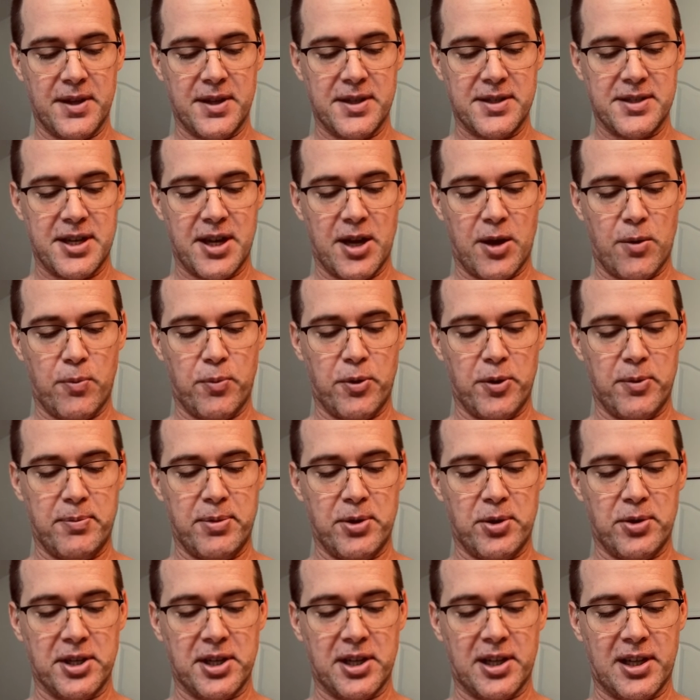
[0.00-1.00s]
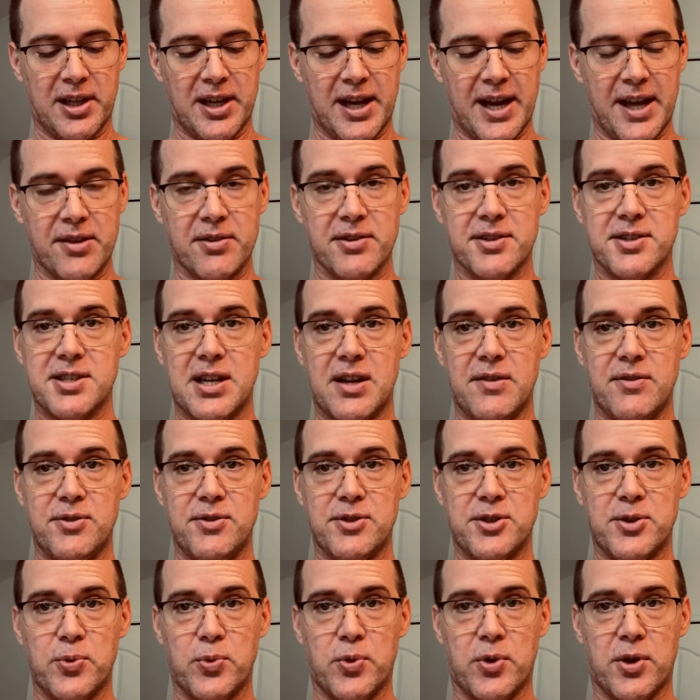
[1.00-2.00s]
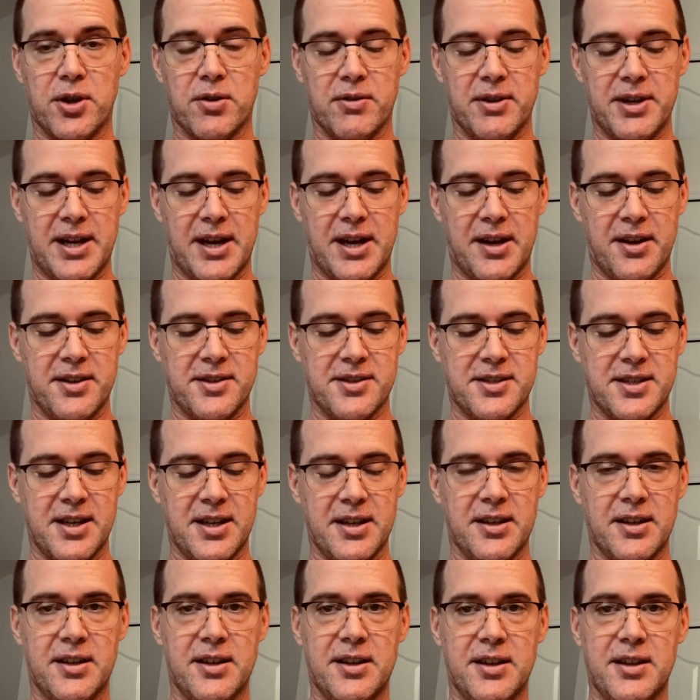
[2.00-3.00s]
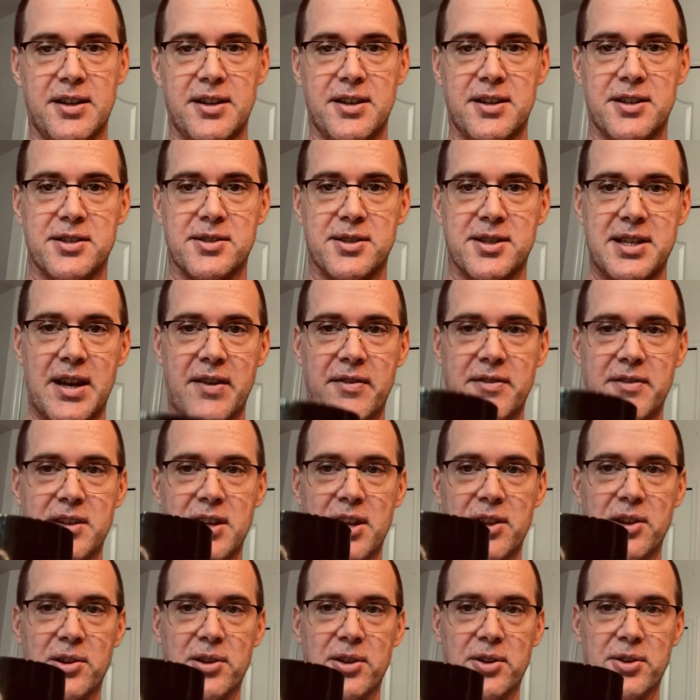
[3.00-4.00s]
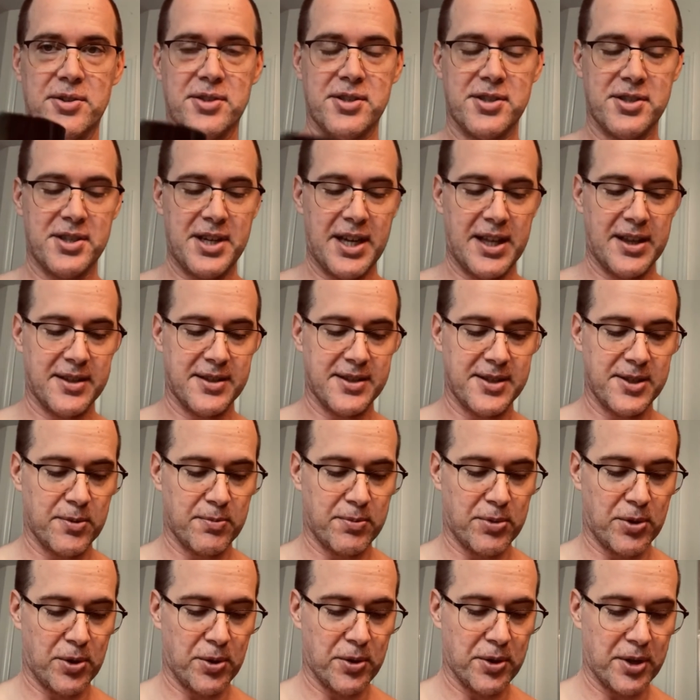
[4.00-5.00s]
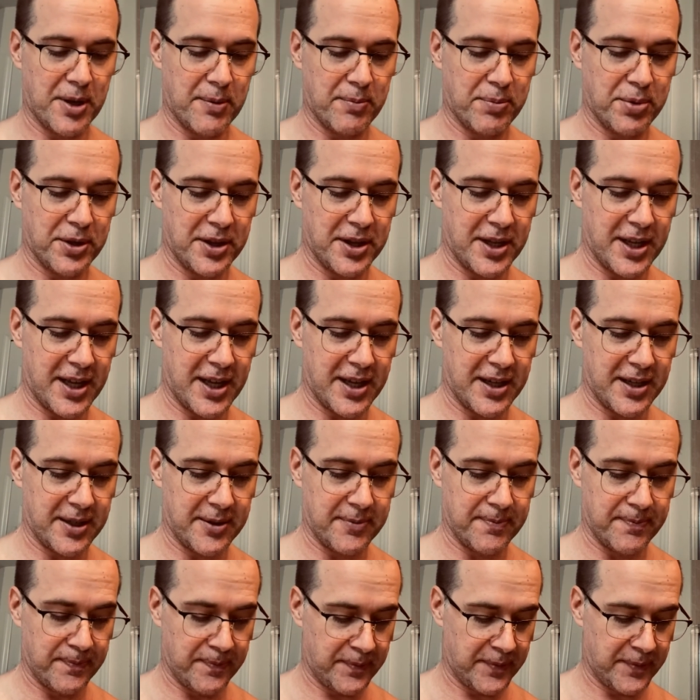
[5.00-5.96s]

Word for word: to help with building the lather instead of using water right out of the sink. So I have another little stainless steel bowl that I'm putting that in.